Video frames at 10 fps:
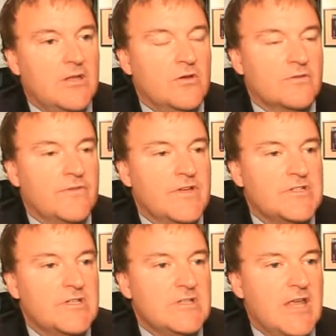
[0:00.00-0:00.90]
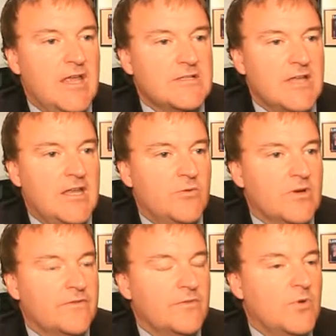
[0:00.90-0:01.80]
Your vision takes
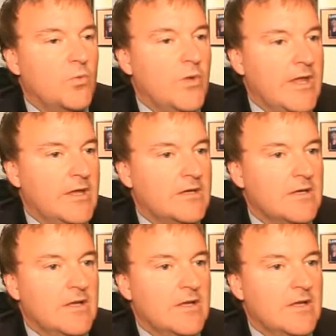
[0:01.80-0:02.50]
anywhere from a week